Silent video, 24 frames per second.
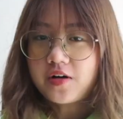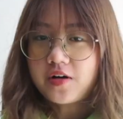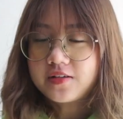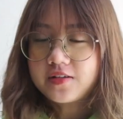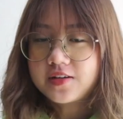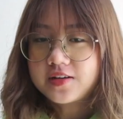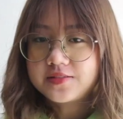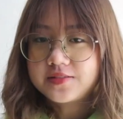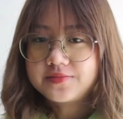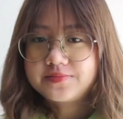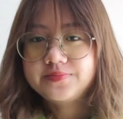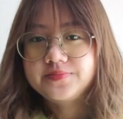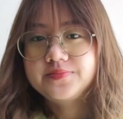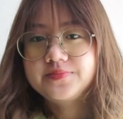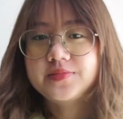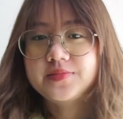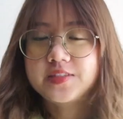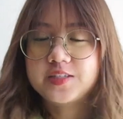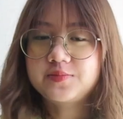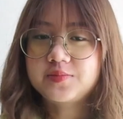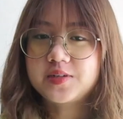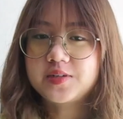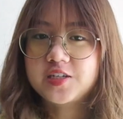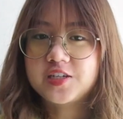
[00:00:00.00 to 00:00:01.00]
welcome
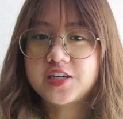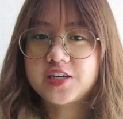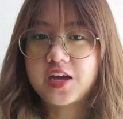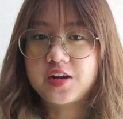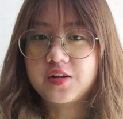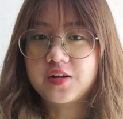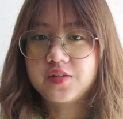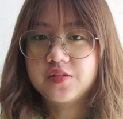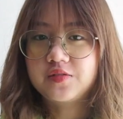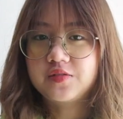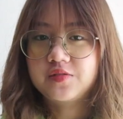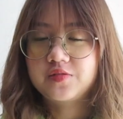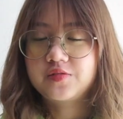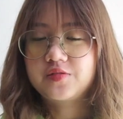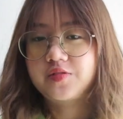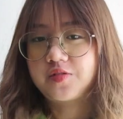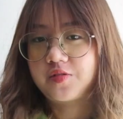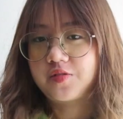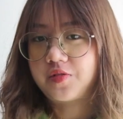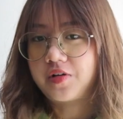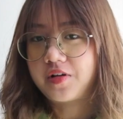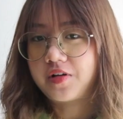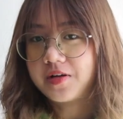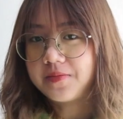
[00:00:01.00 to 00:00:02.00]
to my channel,
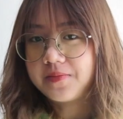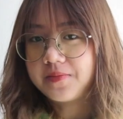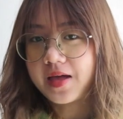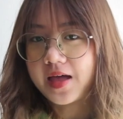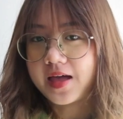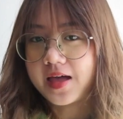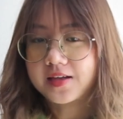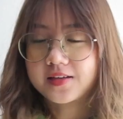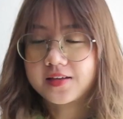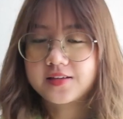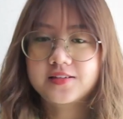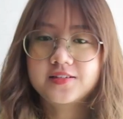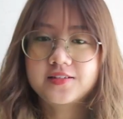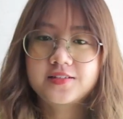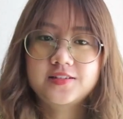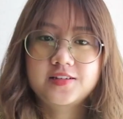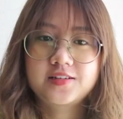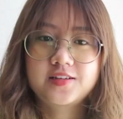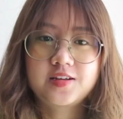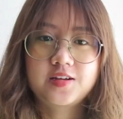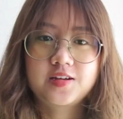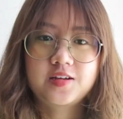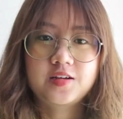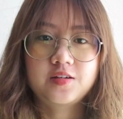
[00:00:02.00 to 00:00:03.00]
or welcome back.
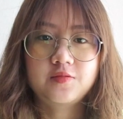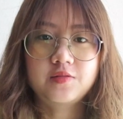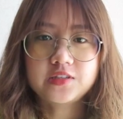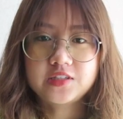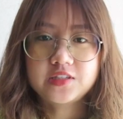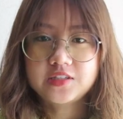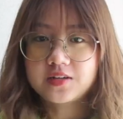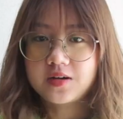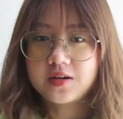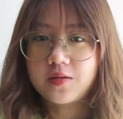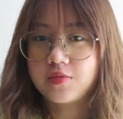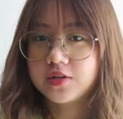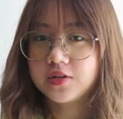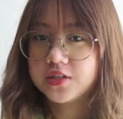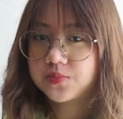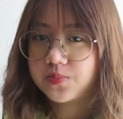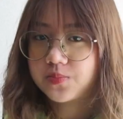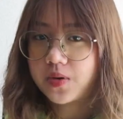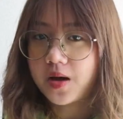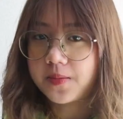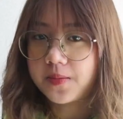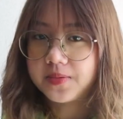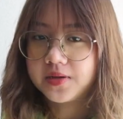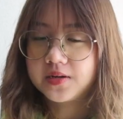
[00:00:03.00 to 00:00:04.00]
What's up, what's
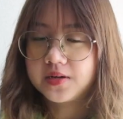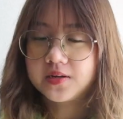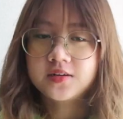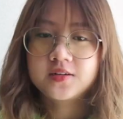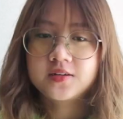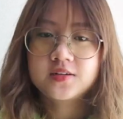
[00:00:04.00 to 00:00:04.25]
poppin'?